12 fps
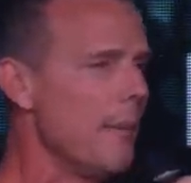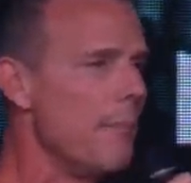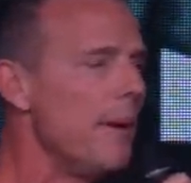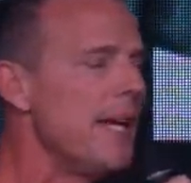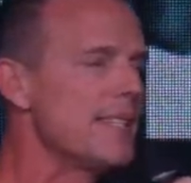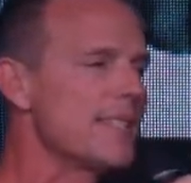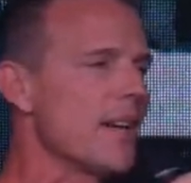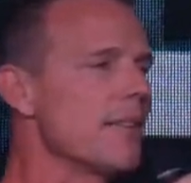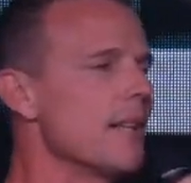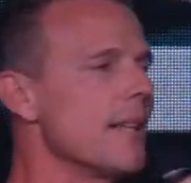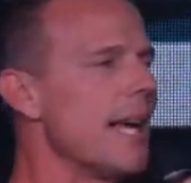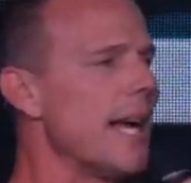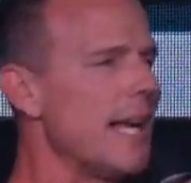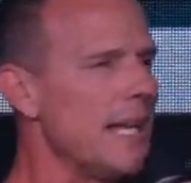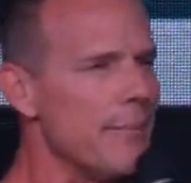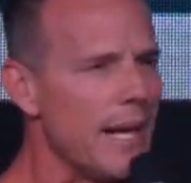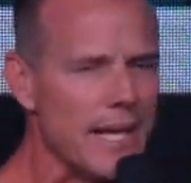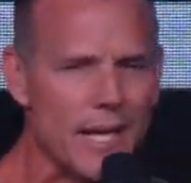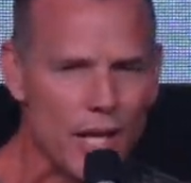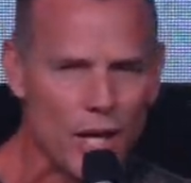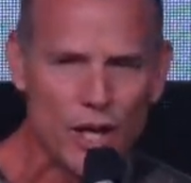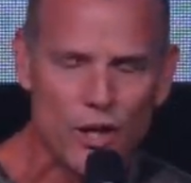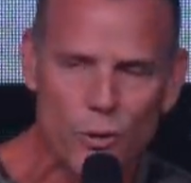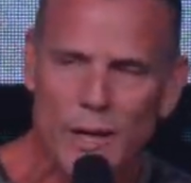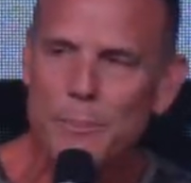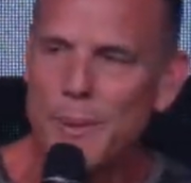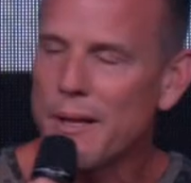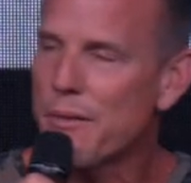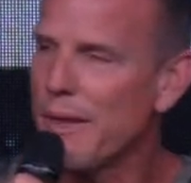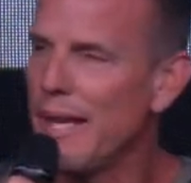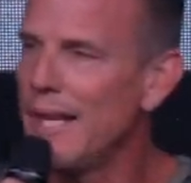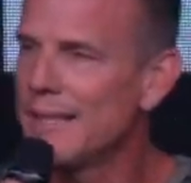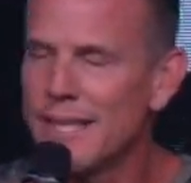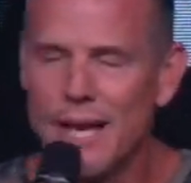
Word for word: beasts on the land, he made creeping things,